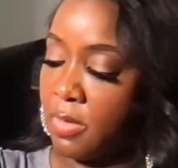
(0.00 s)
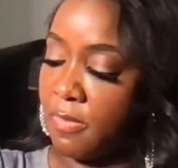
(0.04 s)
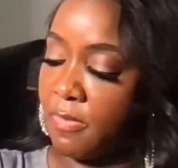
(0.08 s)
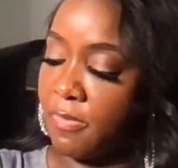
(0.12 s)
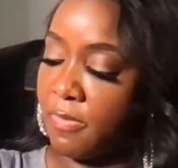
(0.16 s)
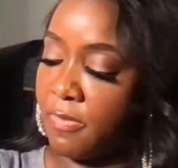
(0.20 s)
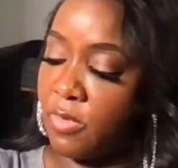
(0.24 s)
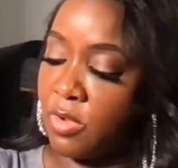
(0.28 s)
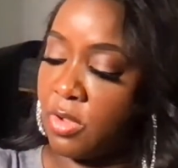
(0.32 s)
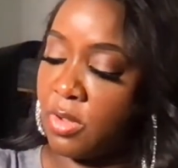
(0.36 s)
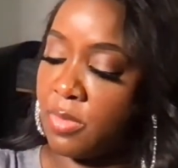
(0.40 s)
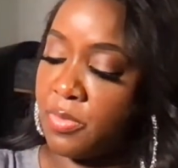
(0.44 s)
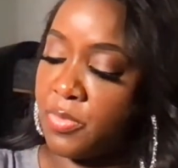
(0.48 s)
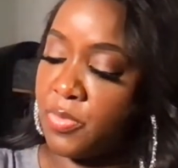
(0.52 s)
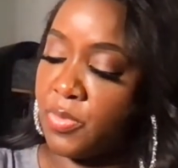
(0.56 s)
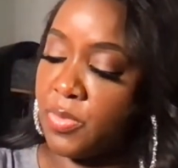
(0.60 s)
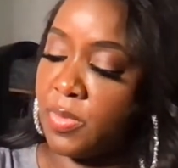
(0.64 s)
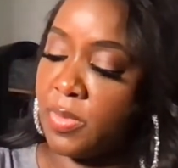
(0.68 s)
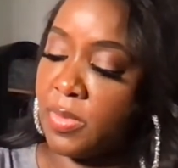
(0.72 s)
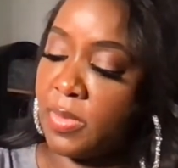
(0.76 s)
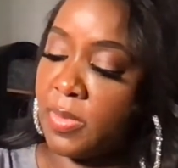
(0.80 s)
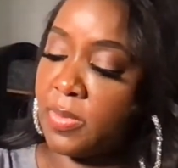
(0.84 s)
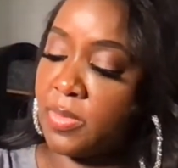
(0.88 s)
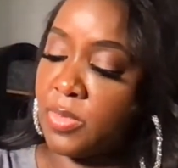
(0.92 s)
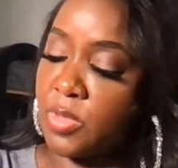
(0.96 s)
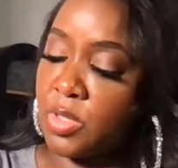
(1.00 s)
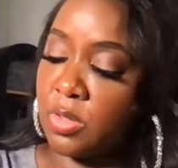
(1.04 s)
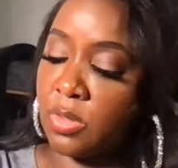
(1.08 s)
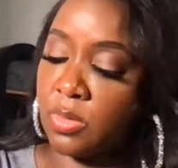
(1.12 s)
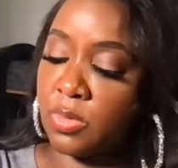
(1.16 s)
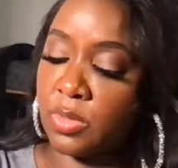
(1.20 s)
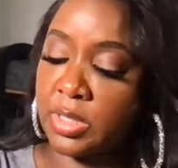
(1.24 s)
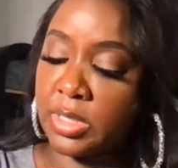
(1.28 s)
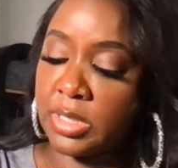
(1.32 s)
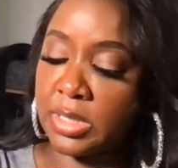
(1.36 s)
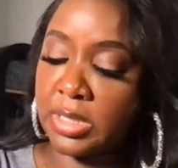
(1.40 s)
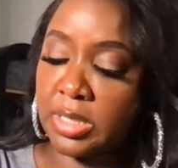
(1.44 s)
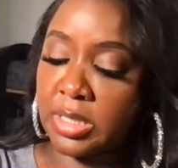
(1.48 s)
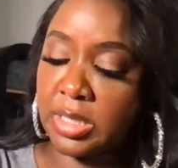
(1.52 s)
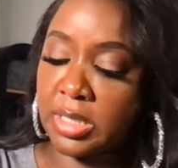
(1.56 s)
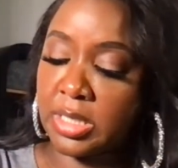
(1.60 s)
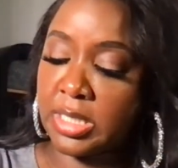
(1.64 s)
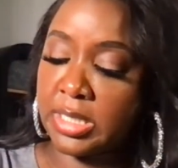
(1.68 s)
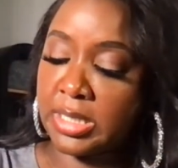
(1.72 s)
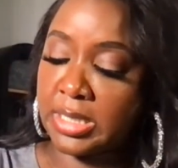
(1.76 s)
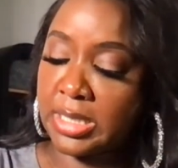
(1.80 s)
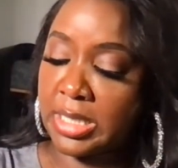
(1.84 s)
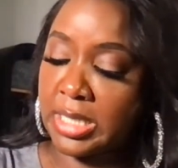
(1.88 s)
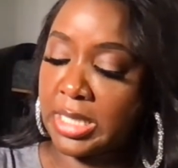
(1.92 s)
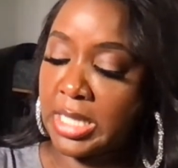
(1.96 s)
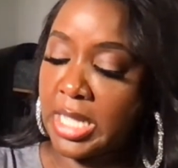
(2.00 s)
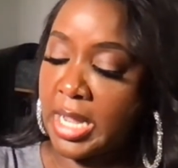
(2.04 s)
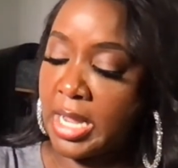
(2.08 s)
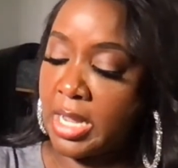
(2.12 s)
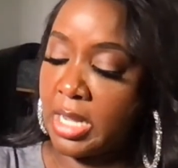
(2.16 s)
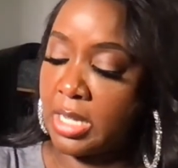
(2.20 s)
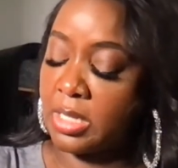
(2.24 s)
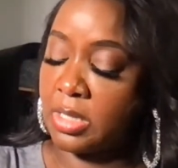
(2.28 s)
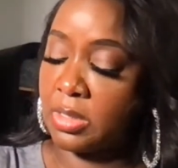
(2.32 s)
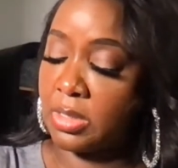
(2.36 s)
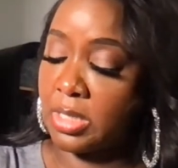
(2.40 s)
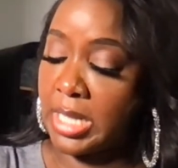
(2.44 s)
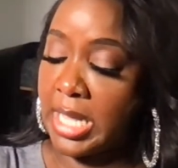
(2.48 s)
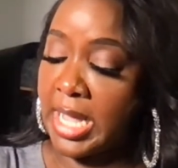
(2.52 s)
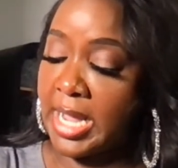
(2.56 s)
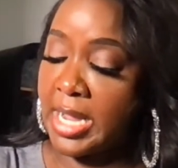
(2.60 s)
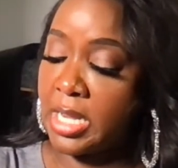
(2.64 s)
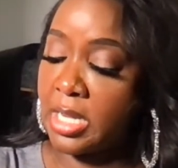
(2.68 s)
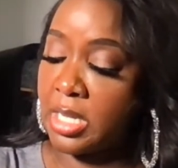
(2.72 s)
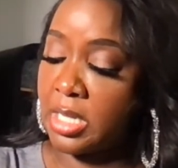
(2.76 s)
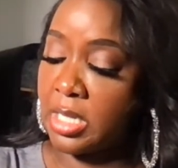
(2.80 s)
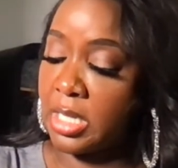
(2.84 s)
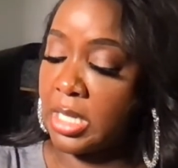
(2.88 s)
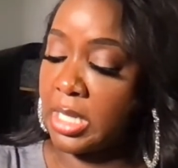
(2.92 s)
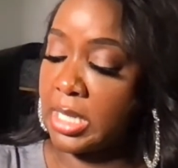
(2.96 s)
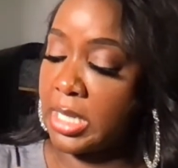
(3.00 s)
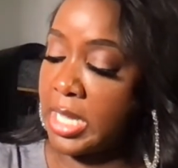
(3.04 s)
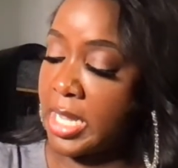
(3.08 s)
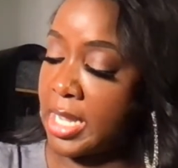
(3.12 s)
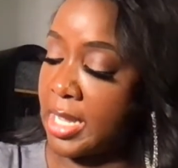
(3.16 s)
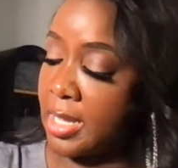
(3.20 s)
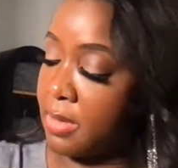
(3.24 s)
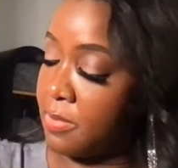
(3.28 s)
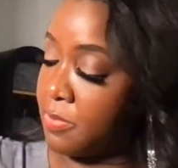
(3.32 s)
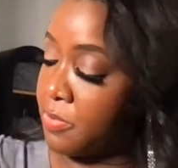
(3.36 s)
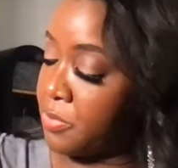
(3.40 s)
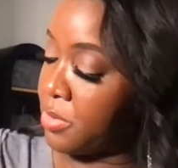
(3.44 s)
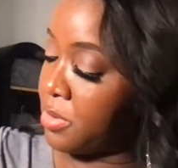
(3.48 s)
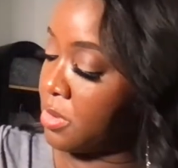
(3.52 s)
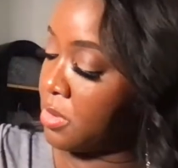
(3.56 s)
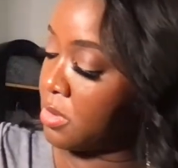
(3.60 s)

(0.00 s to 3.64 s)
from you know this this light the light in the lamp